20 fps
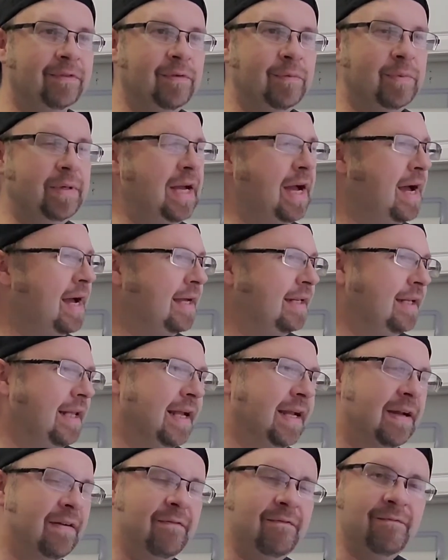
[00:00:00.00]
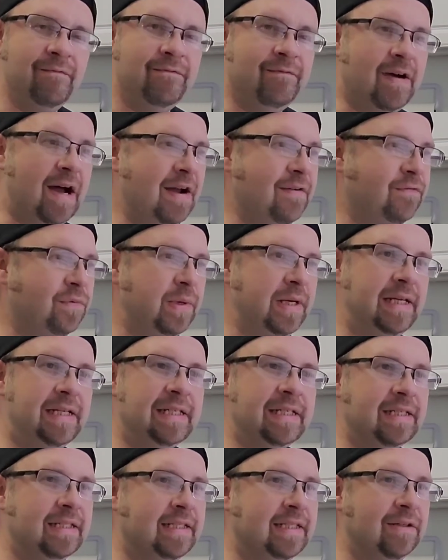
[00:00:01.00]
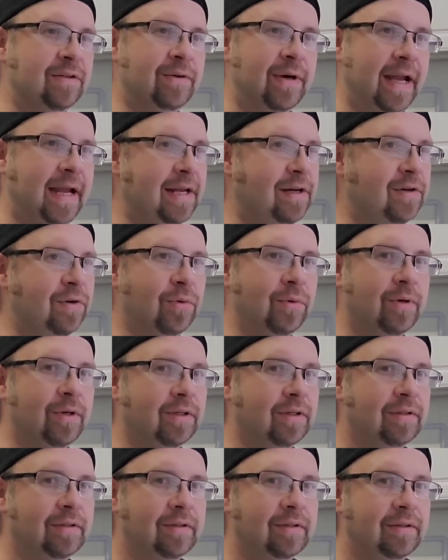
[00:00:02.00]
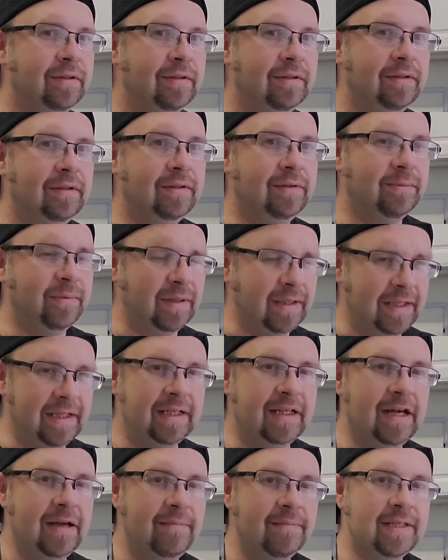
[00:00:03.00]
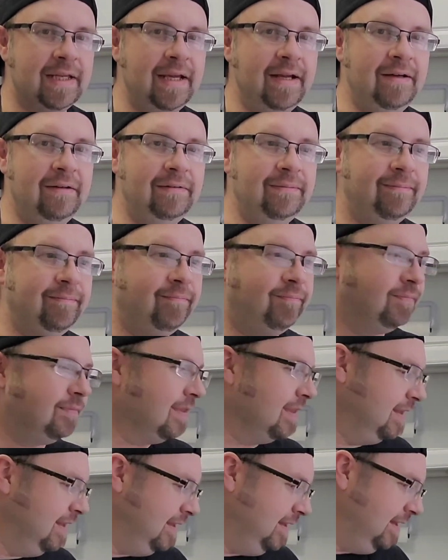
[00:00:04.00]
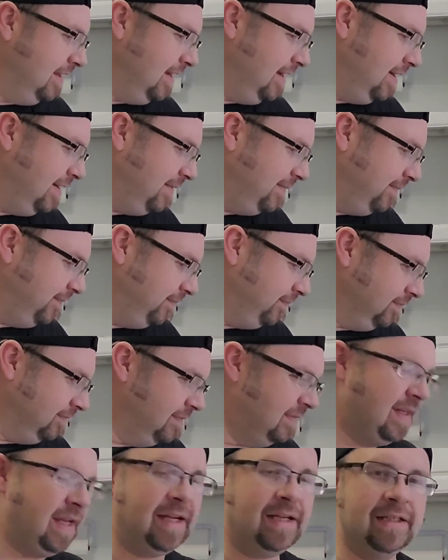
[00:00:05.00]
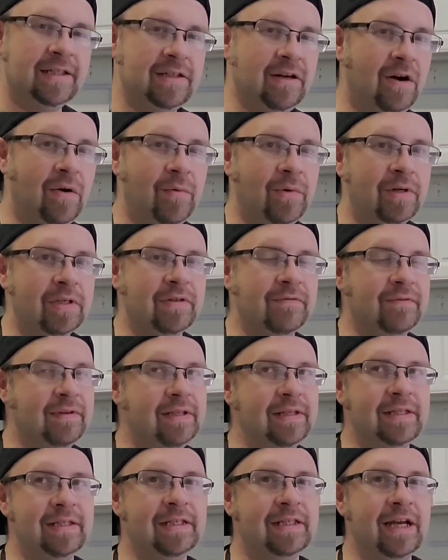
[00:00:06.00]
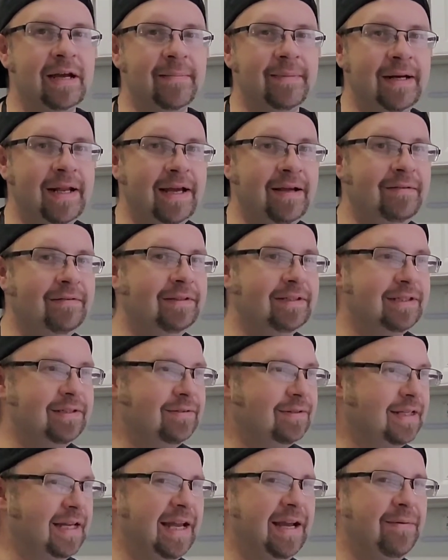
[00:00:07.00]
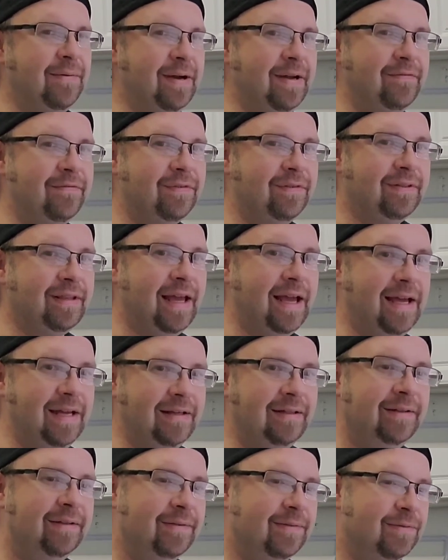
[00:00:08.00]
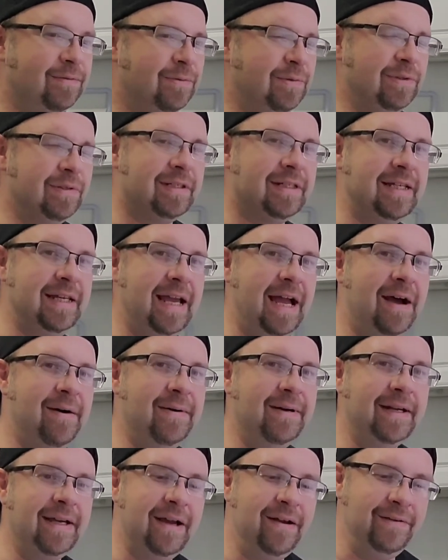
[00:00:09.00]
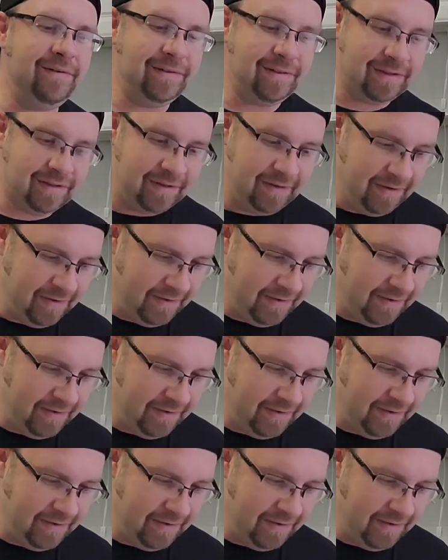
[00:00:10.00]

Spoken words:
we got like 5 weeks until Andor when it comes out. Next Star Wars event that's coming out. So can't wait for that. We'll see how it goes.